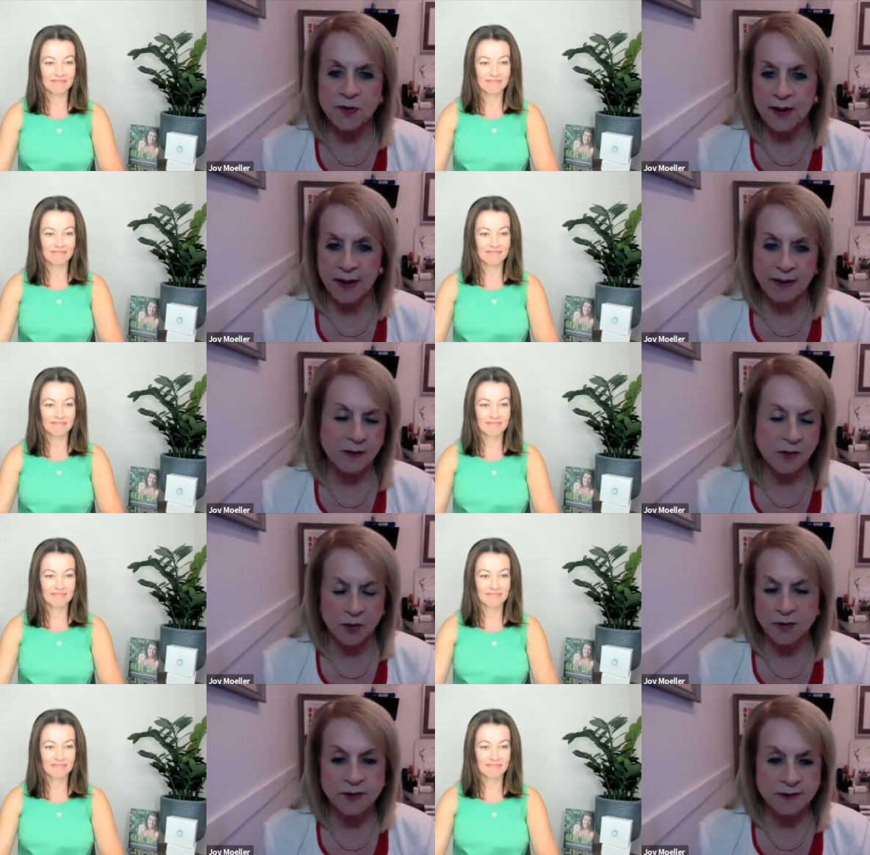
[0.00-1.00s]
Speaker 1: for that. Of
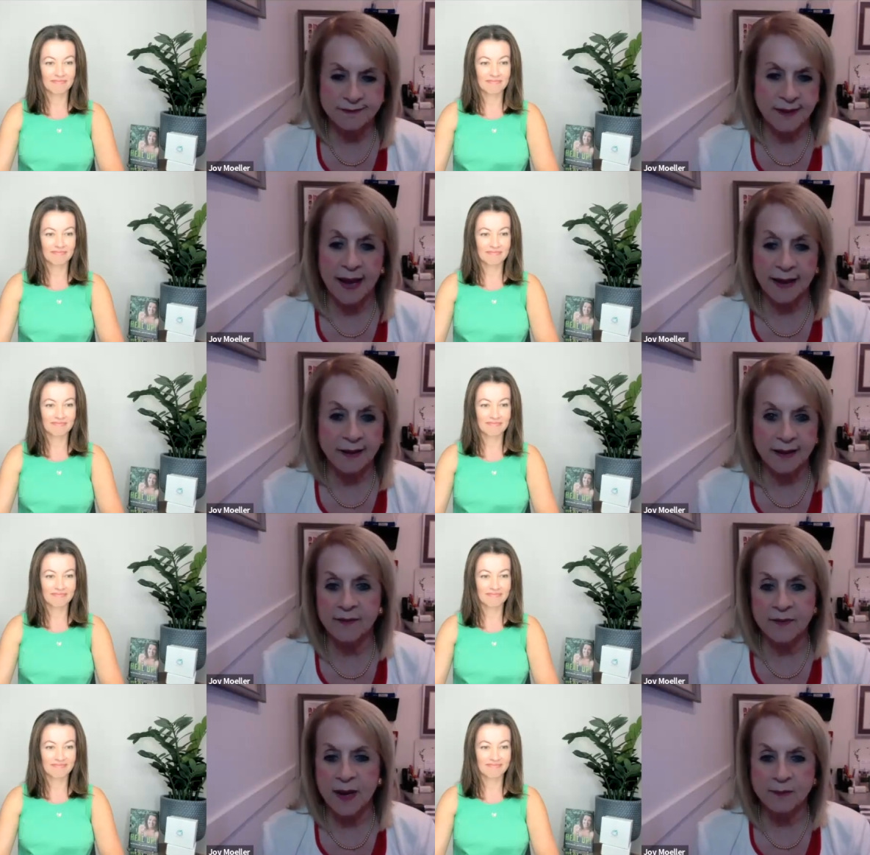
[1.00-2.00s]
course, I,
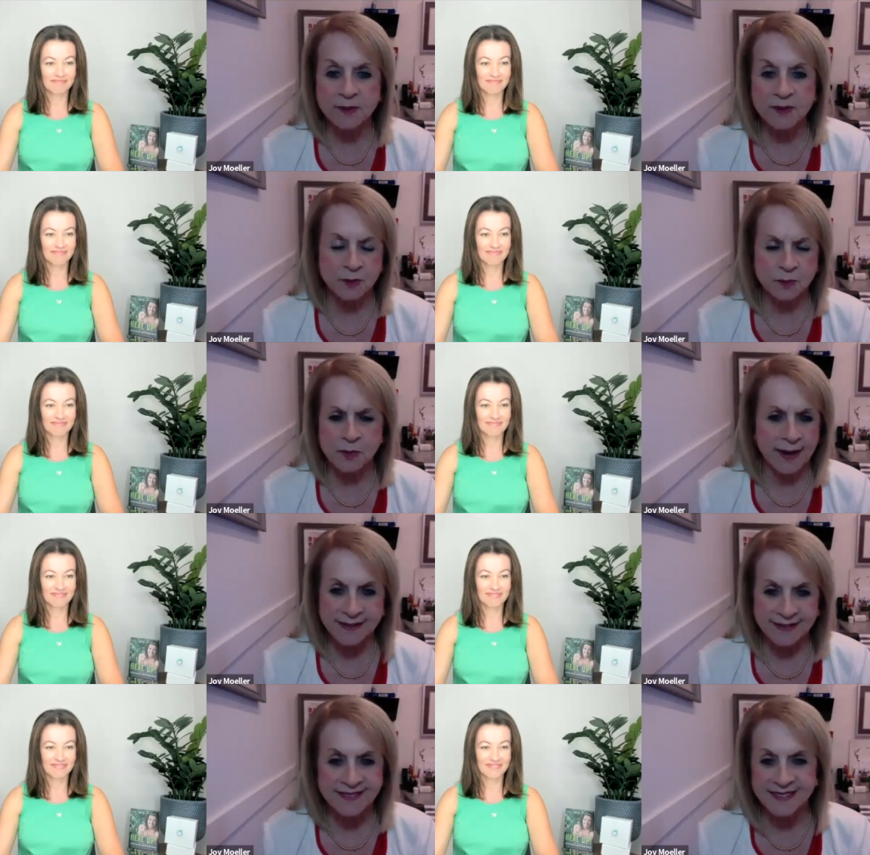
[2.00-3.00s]
if I'm still
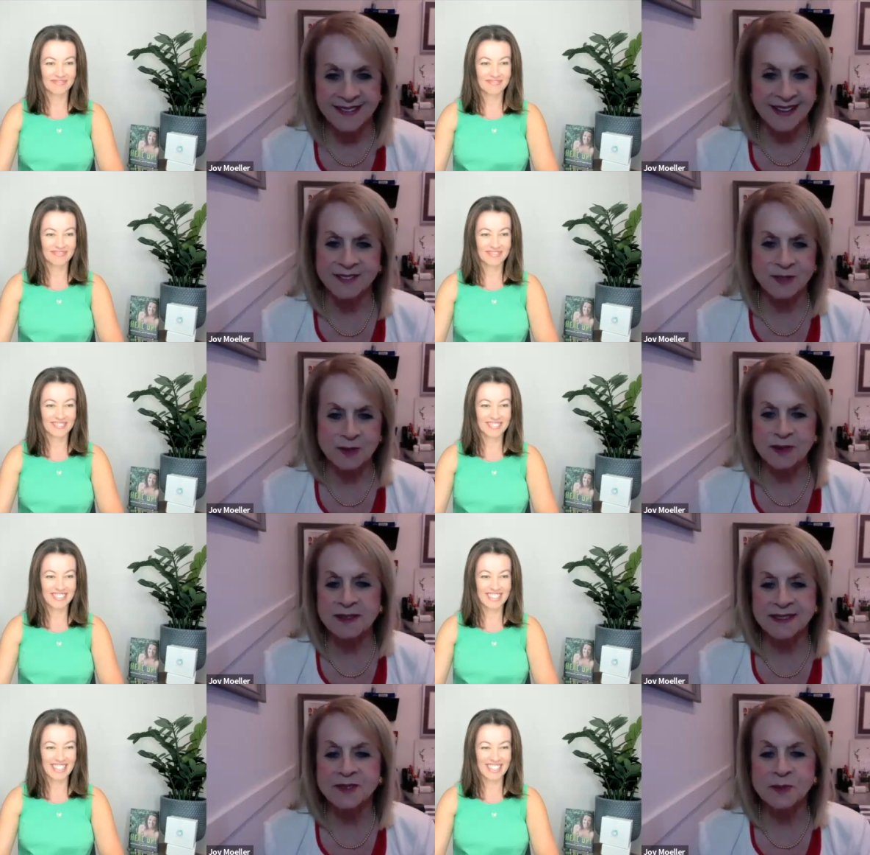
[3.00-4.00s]
practicing, I'll do it
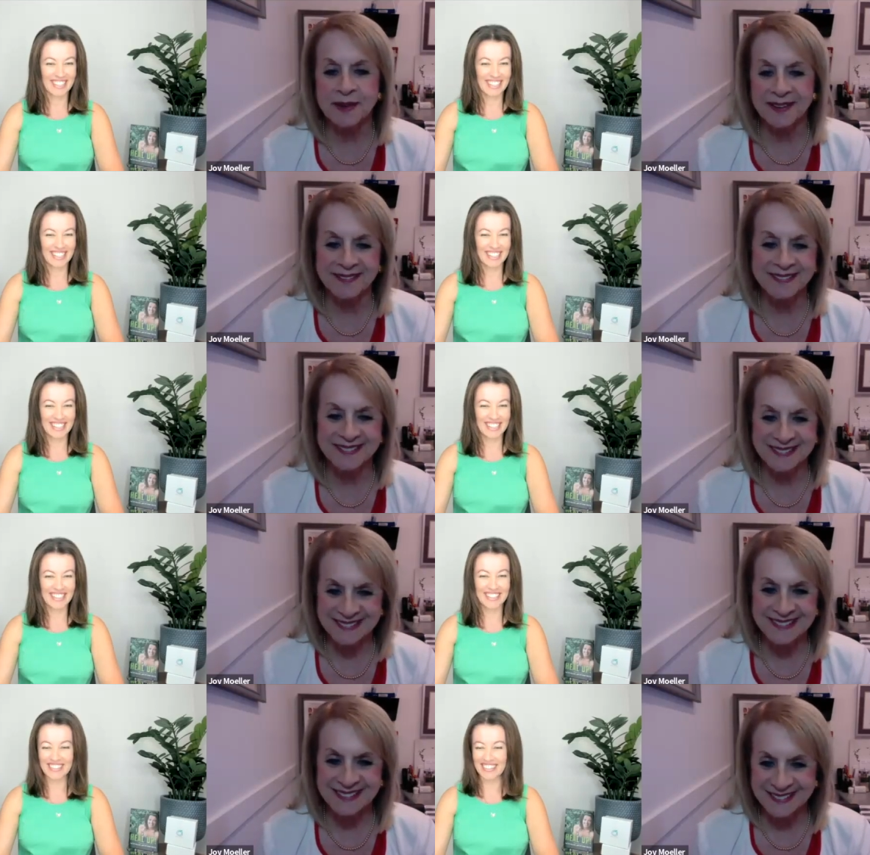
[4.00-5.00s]
as well.
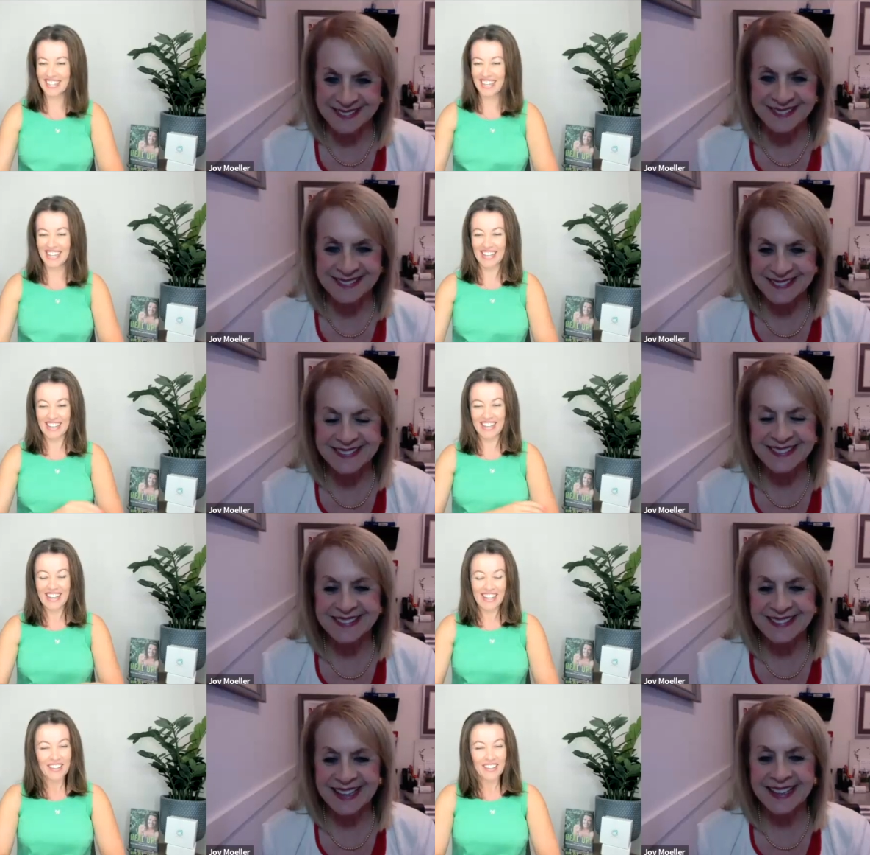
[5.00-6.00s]
So.
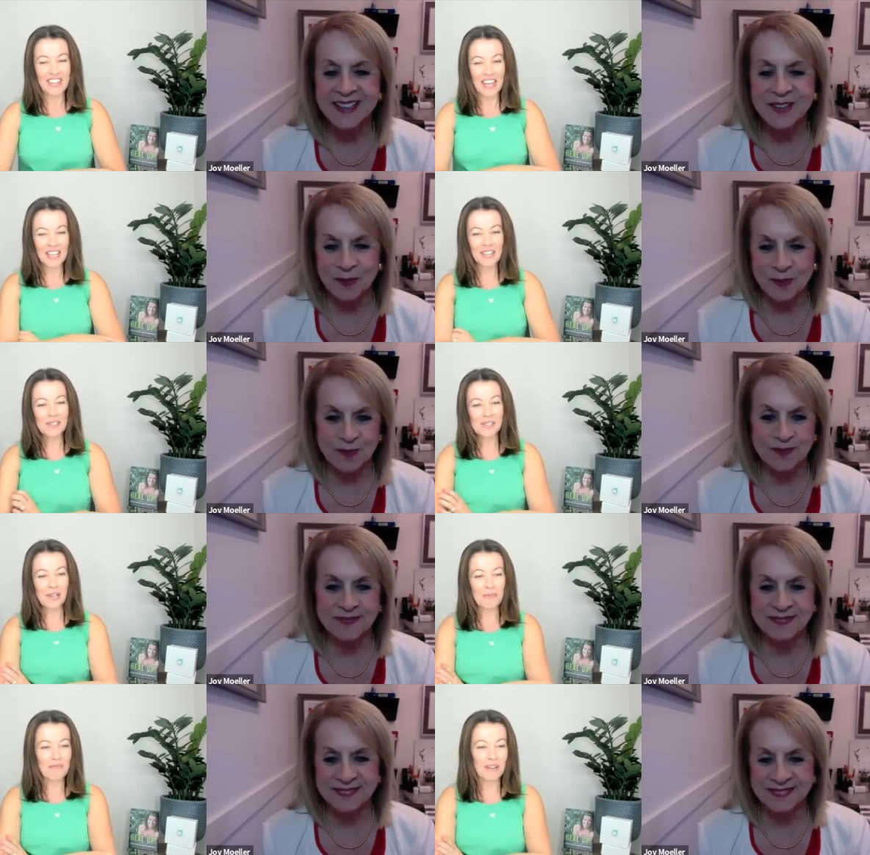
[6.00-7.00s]
Speaker 2: Thank you. Thank you
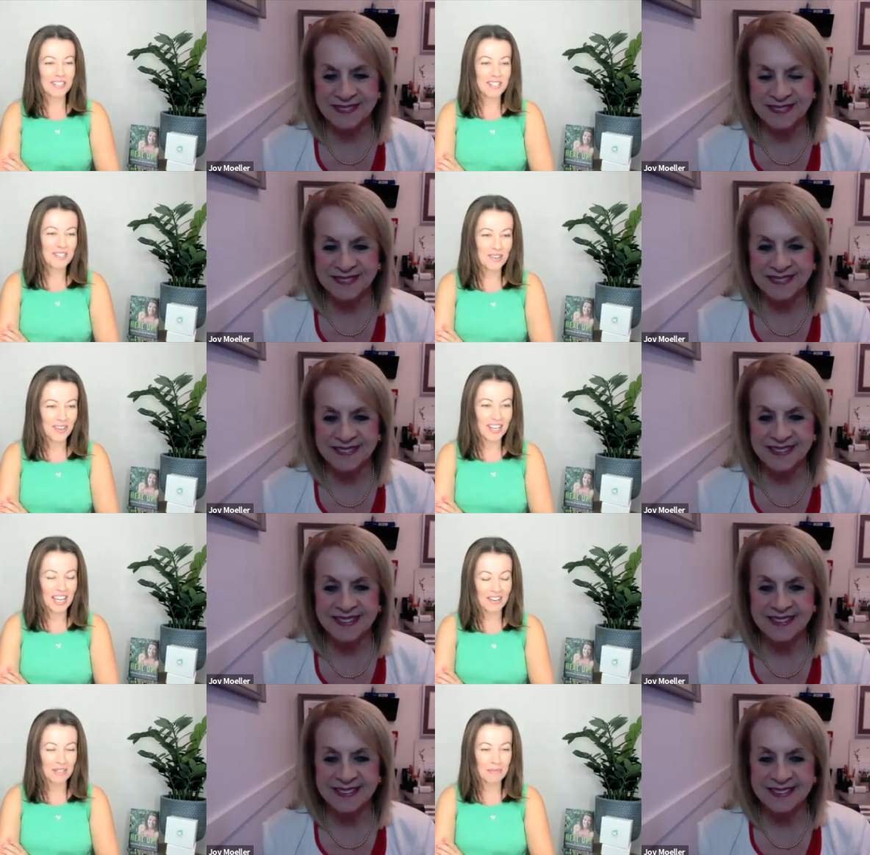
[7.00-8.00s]
so much,
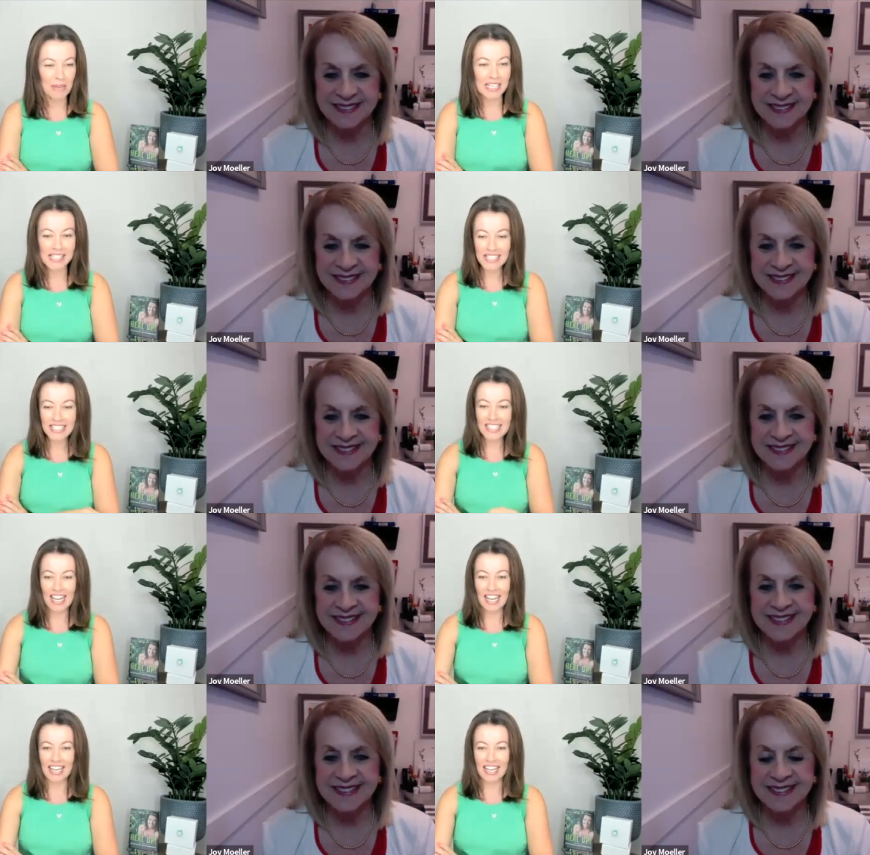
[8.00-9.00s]
Joy. Have an amazing
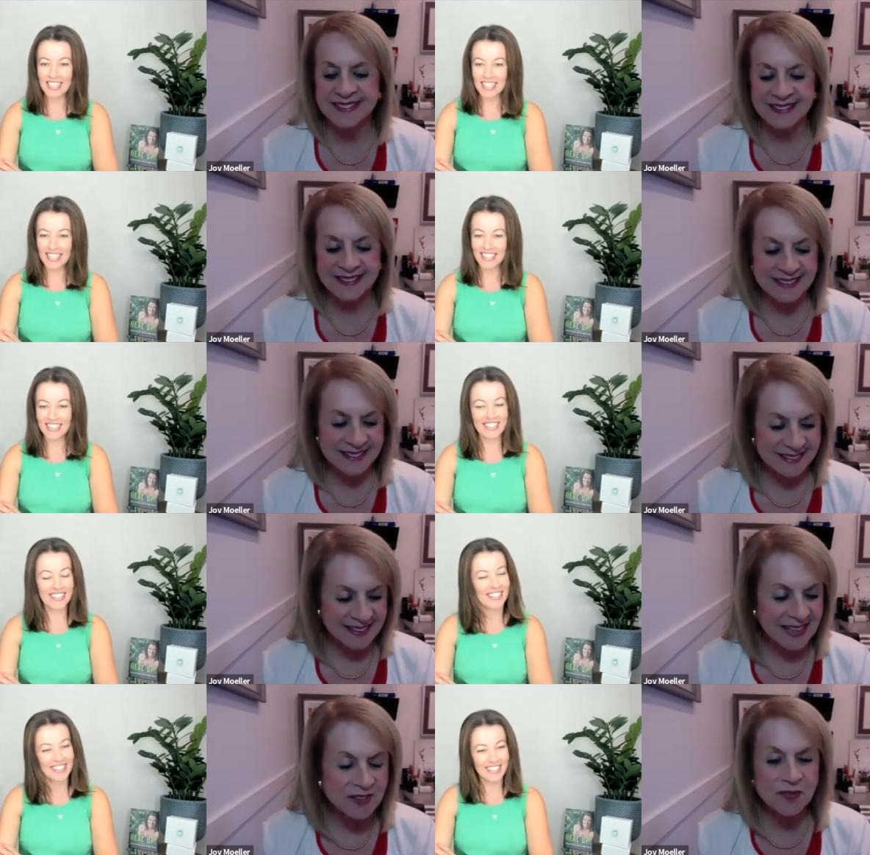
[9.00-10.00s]
day.
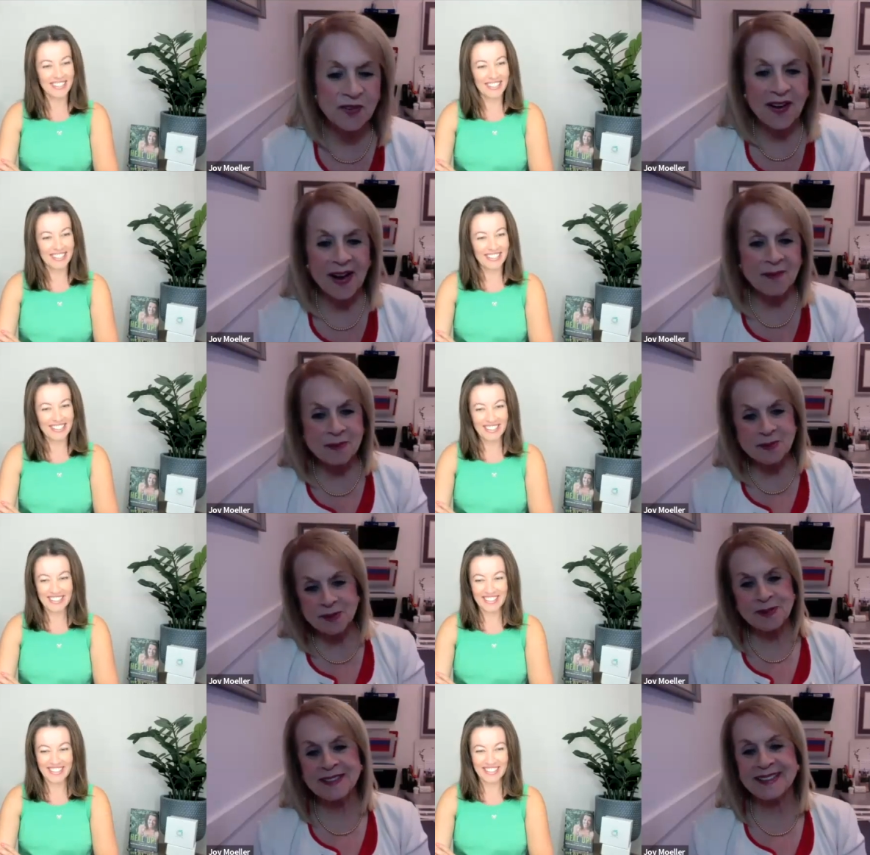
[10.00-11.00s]
Thanks for the
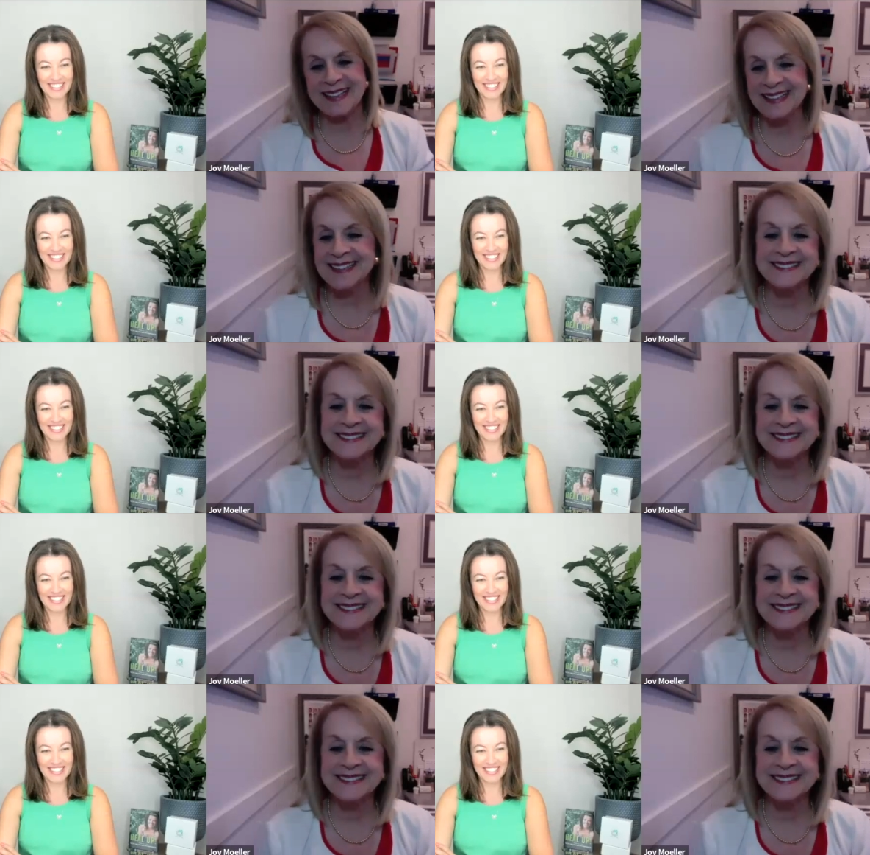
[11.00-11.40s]
opportunity